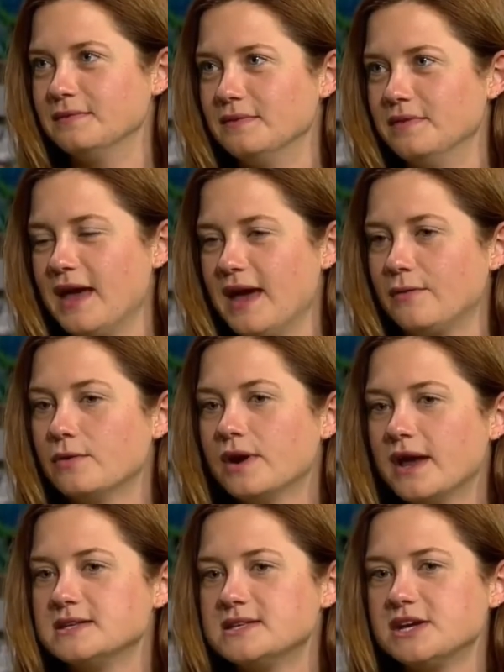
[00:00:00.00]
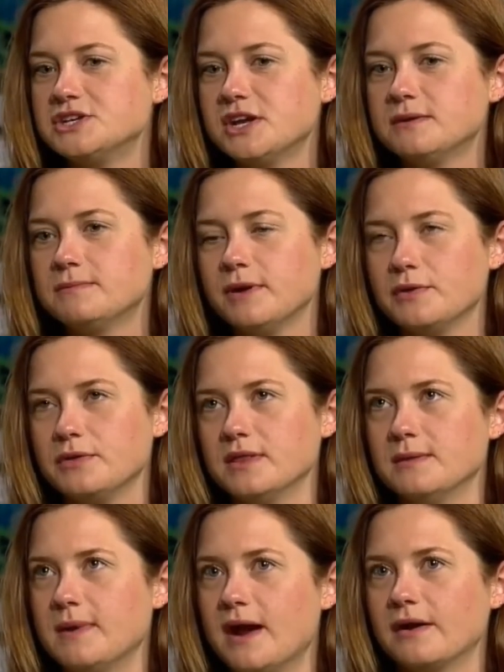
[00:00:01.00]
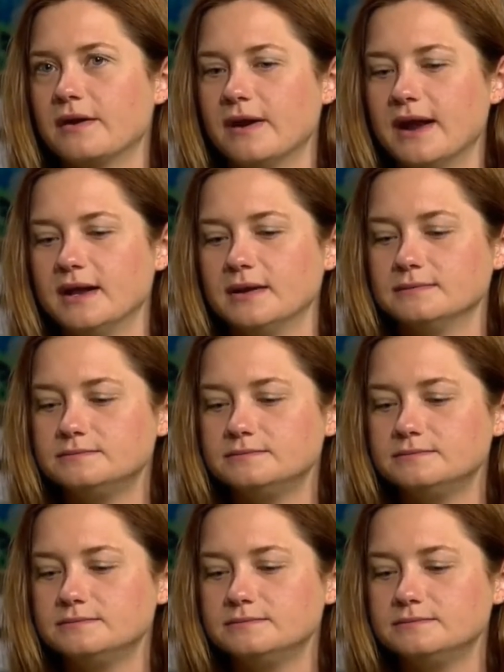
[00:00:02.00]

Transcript: their organization, both in America and in